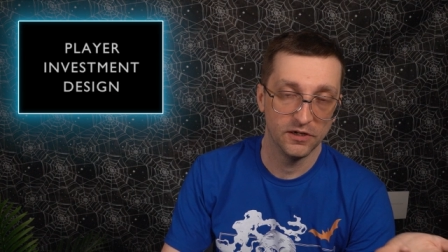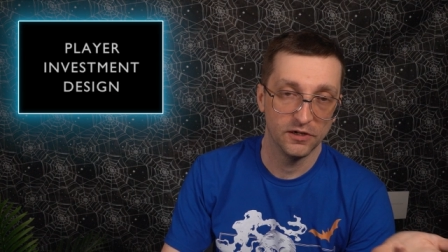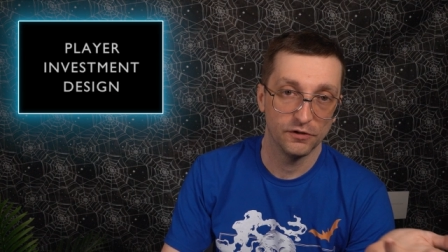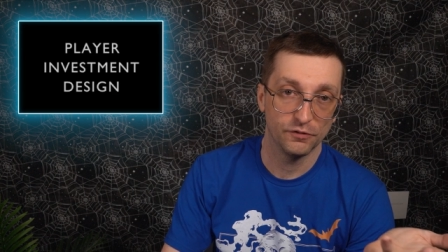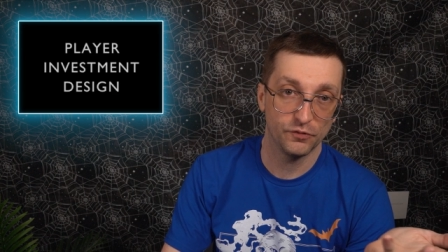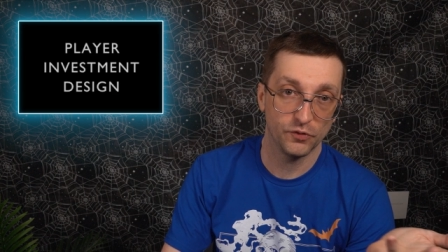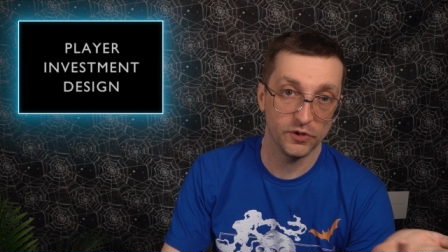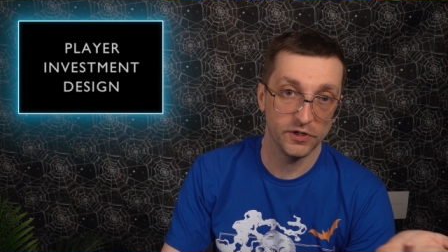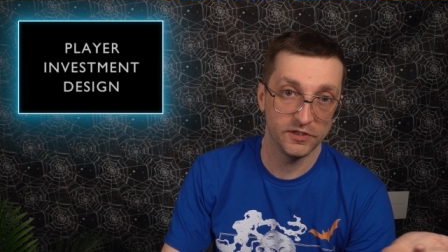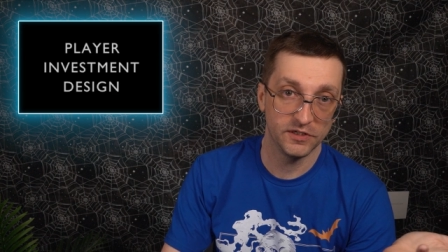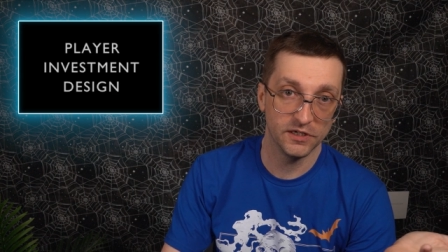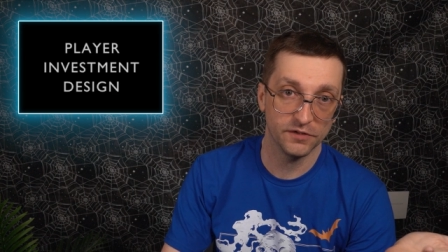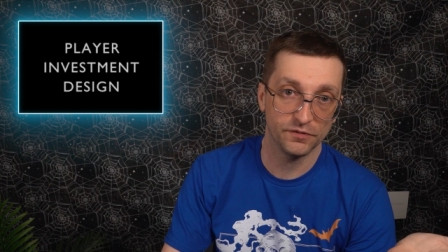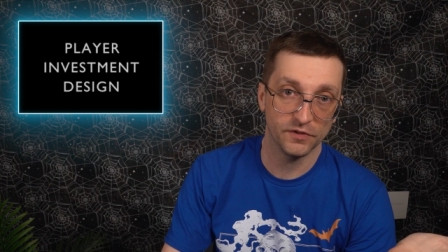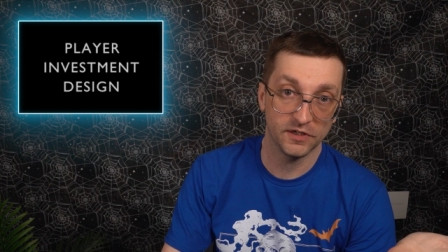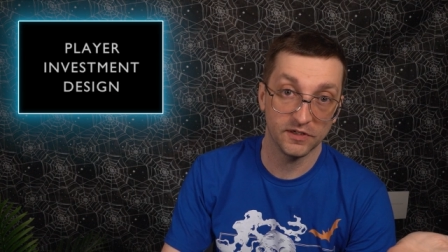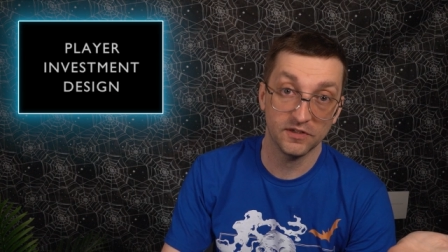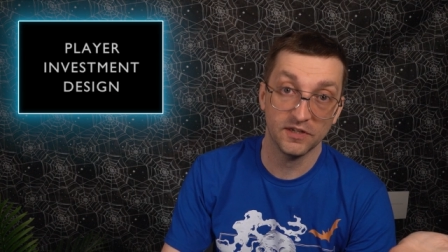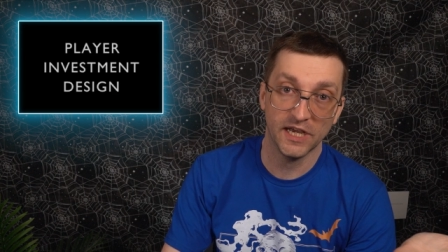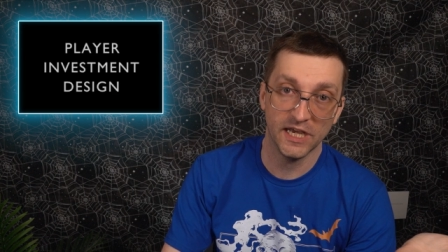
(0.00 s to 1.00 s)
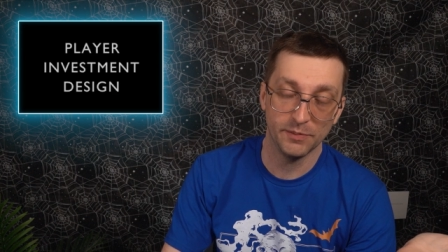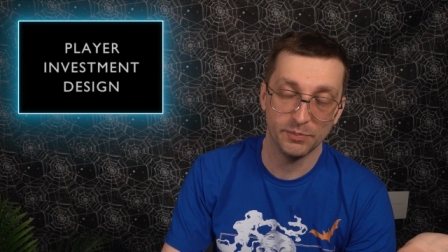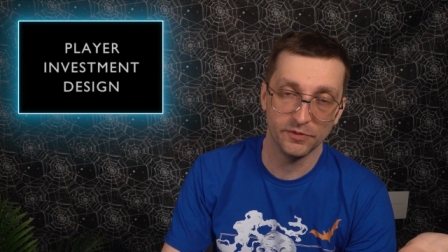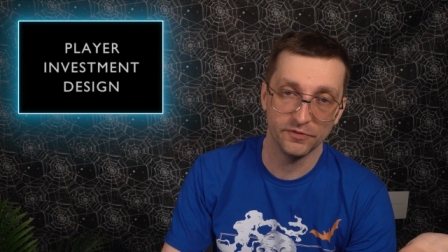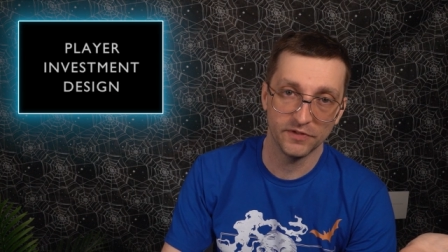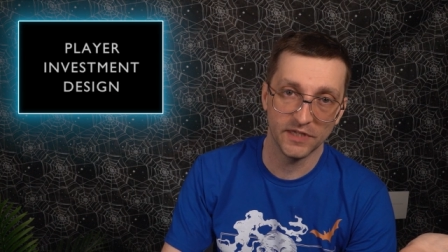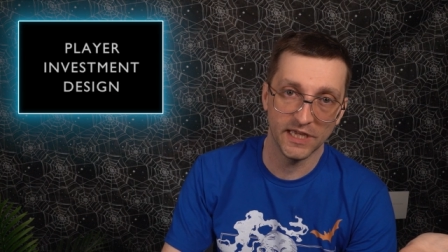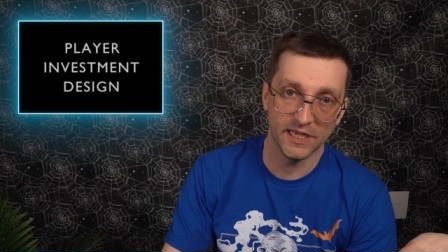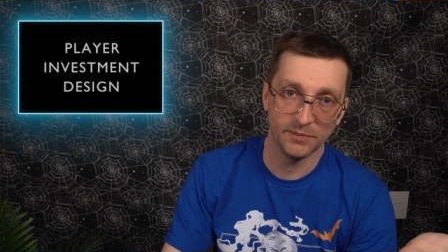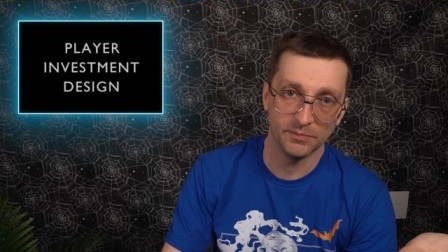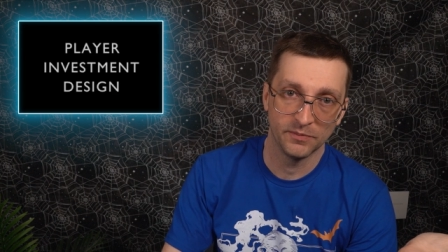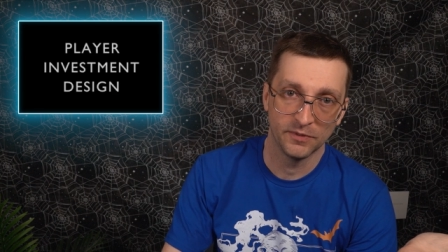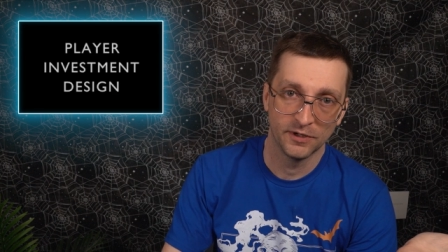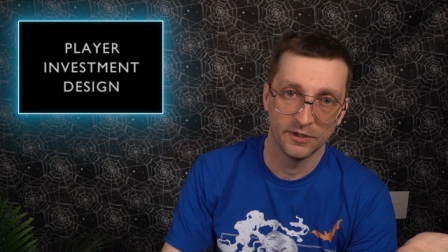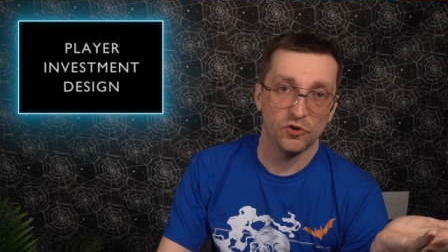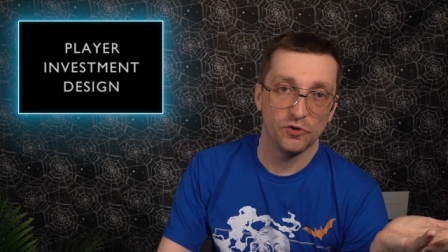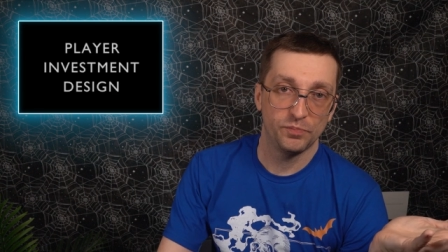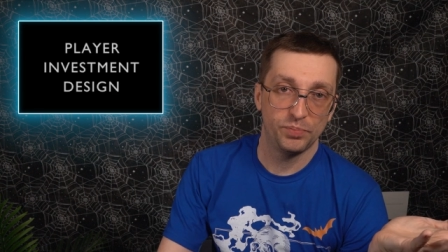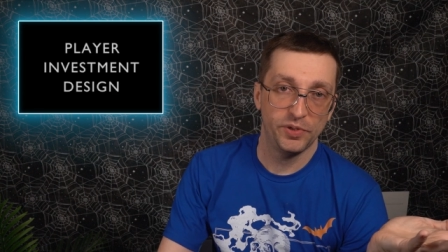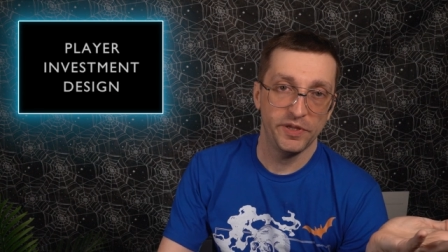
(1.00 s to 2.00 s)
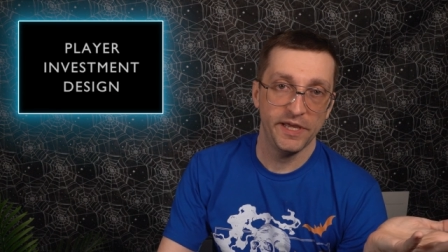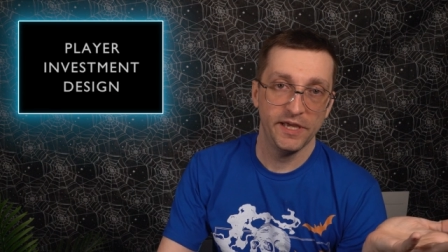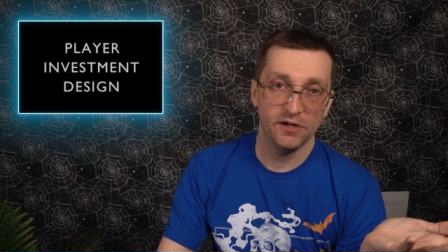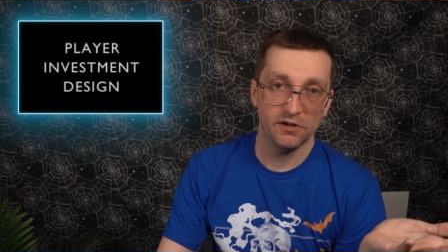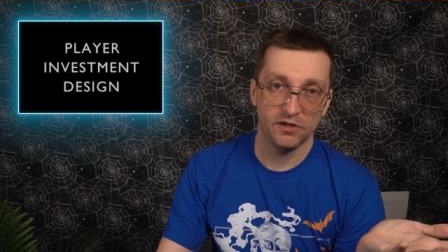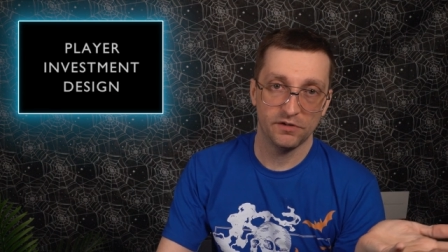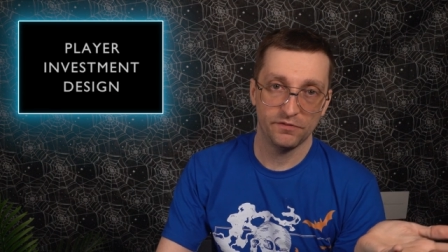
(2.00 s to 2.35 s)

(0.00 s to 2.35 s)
for a different type of game. So, Player